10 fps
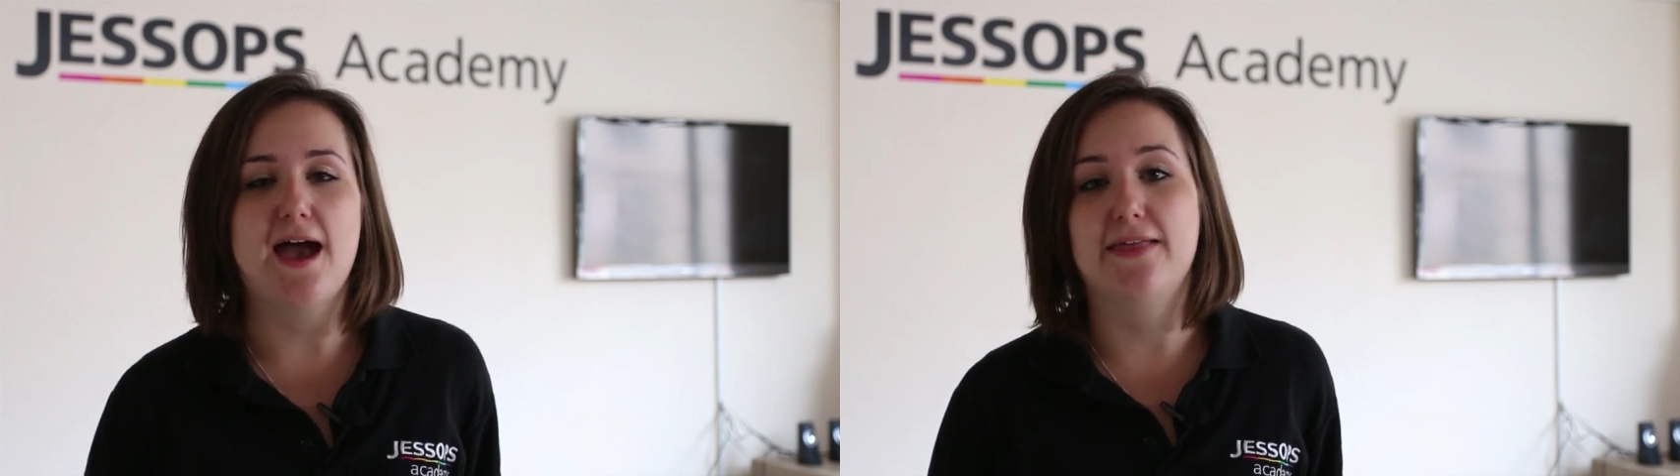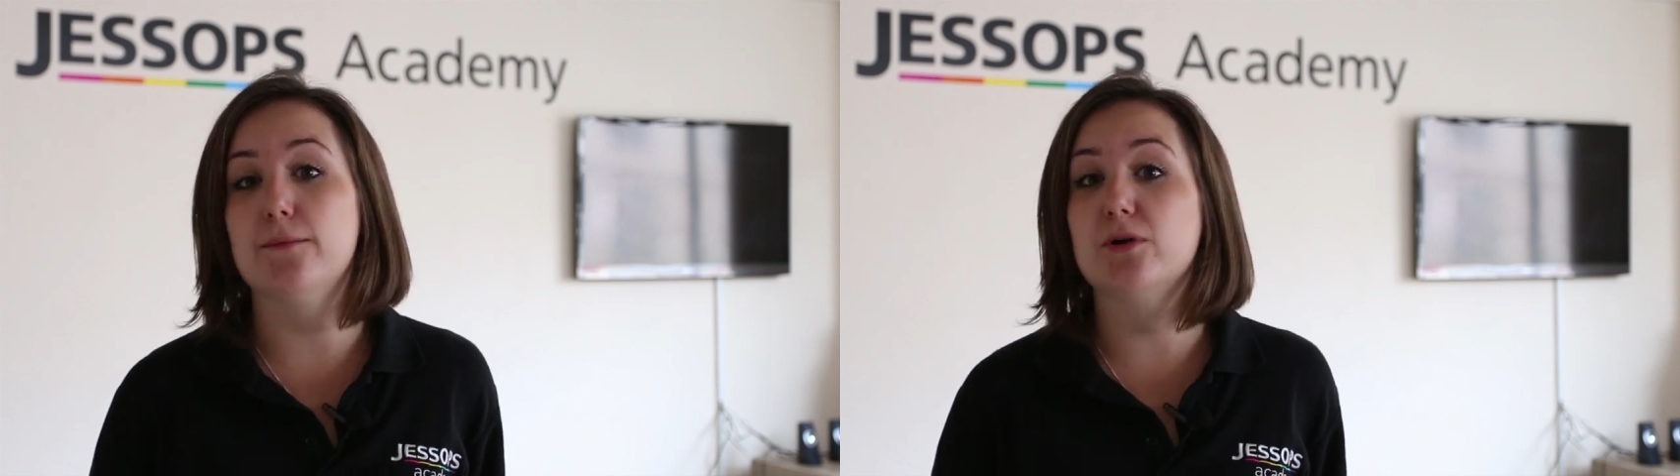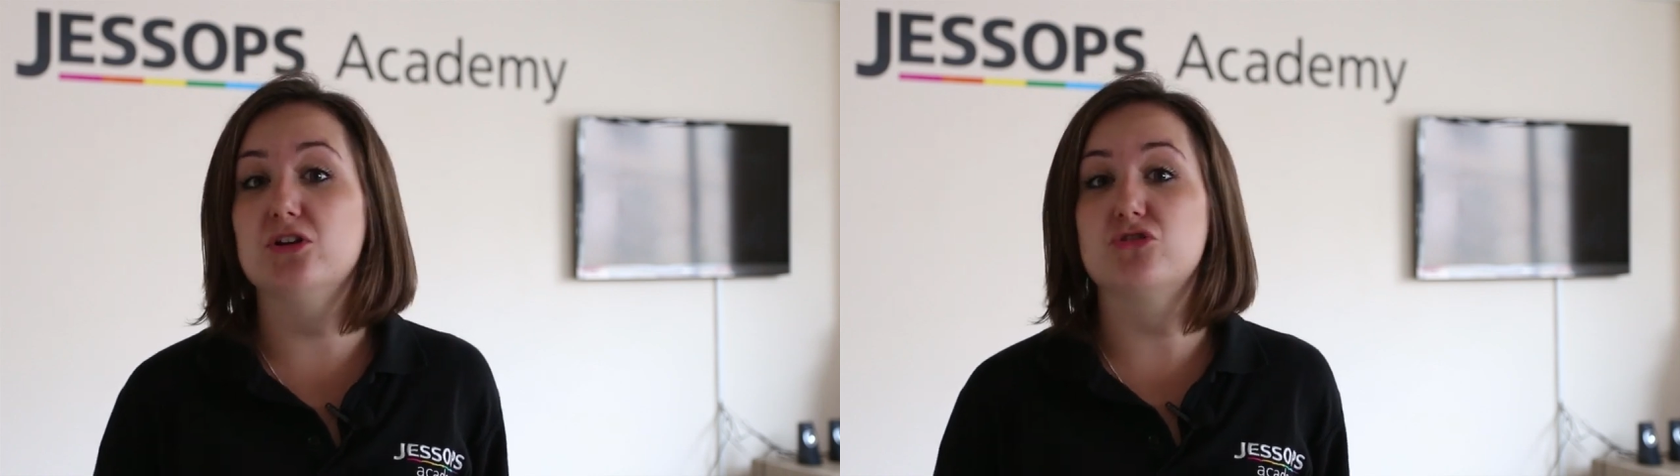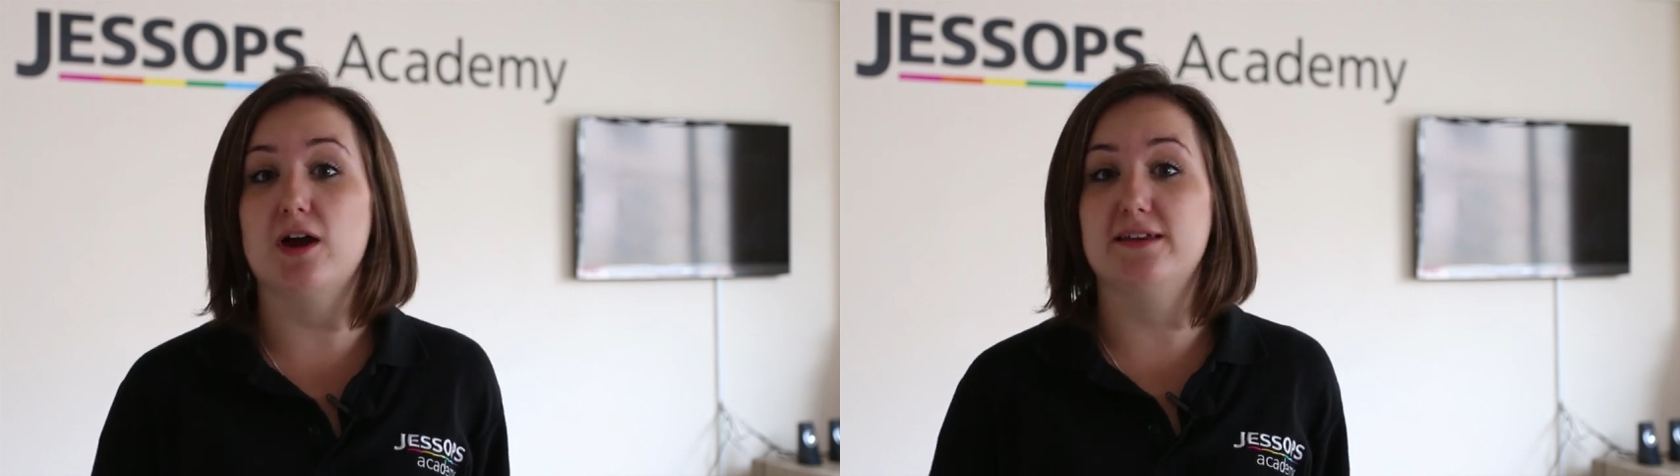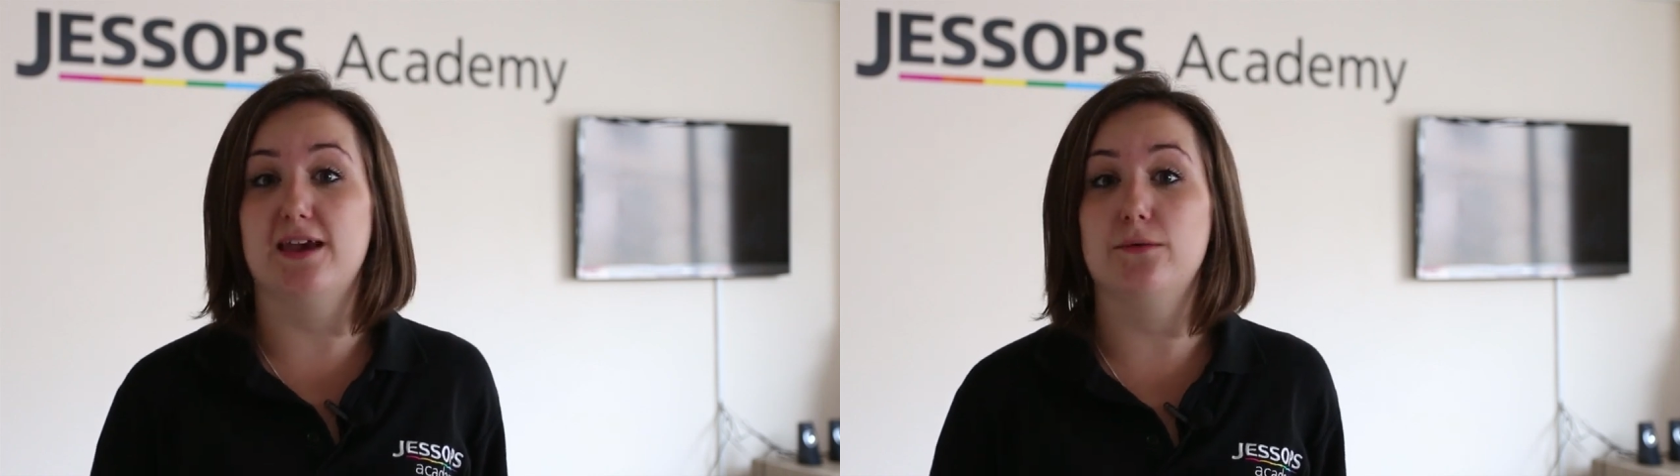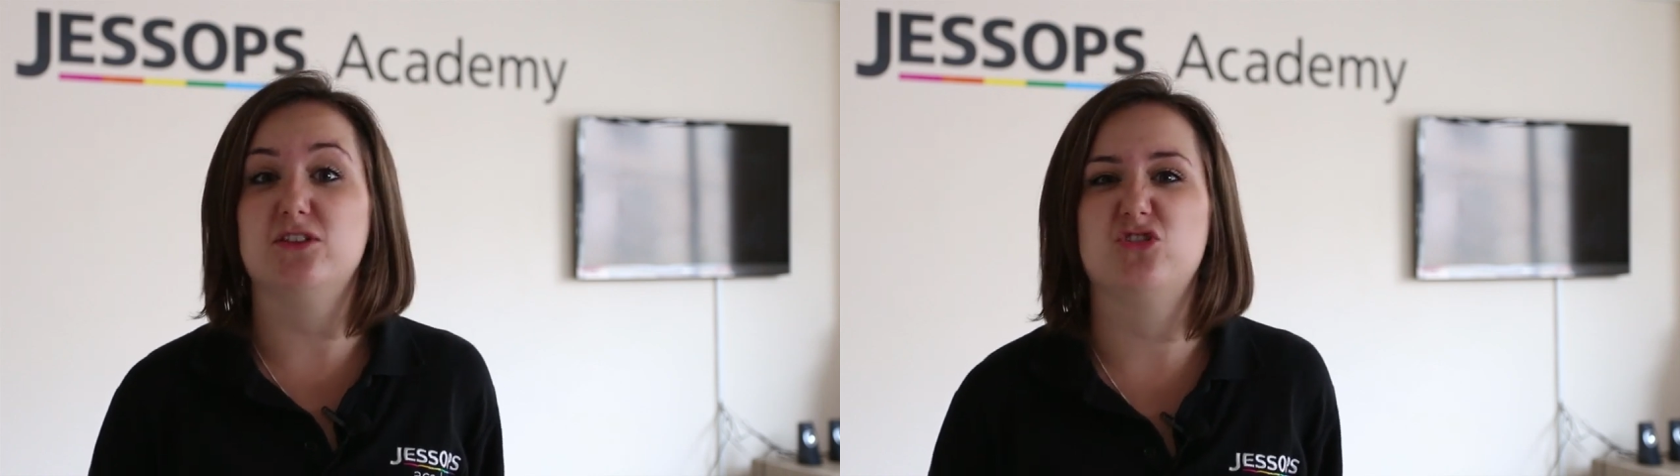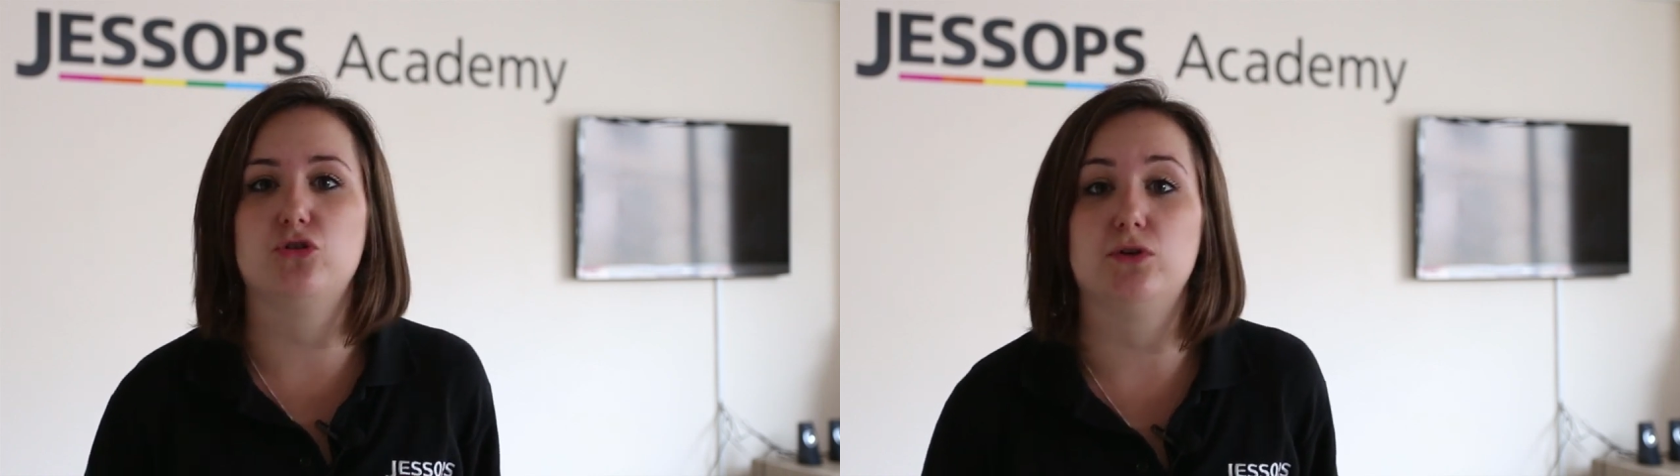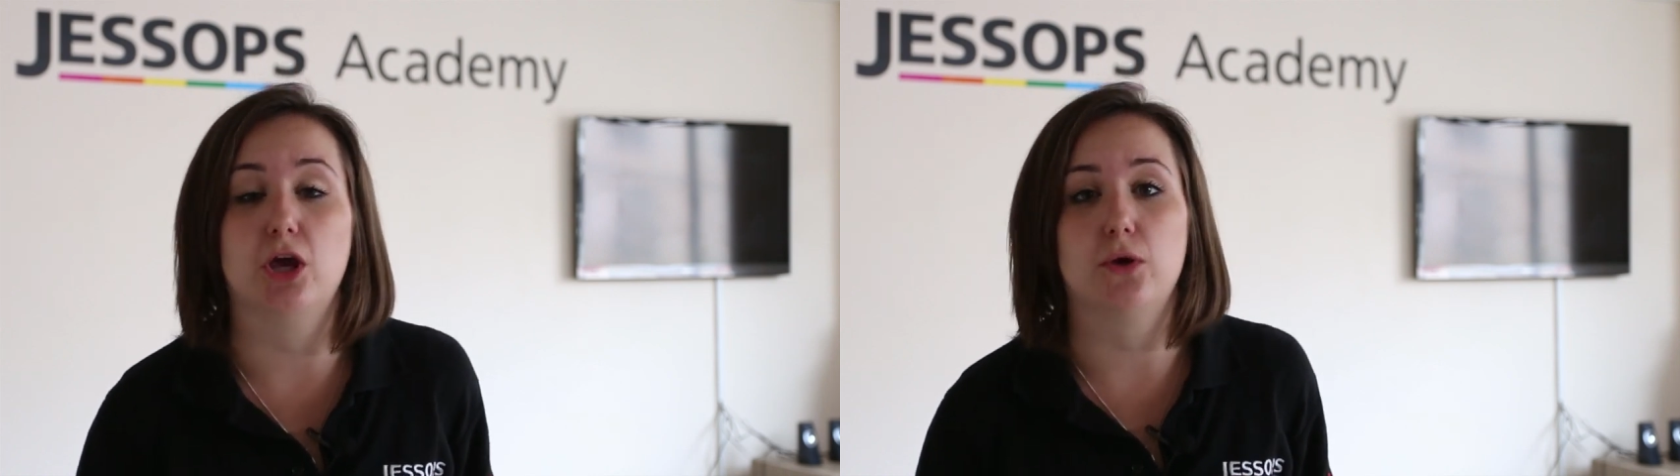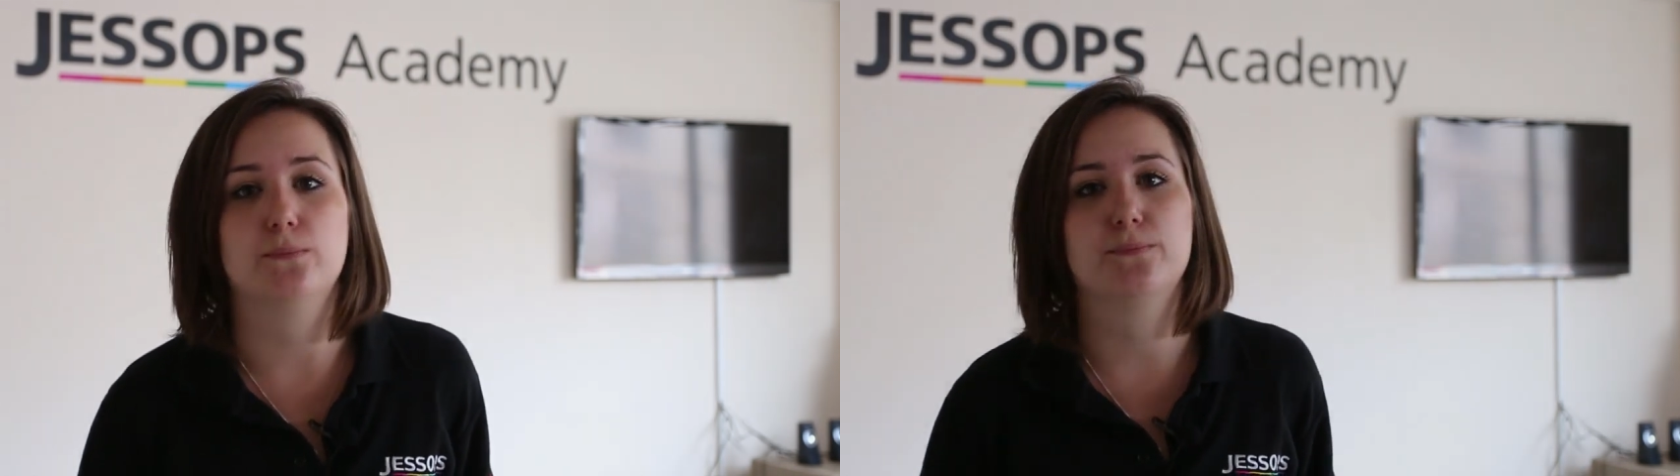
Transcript: and then we're going to try it out in the studio.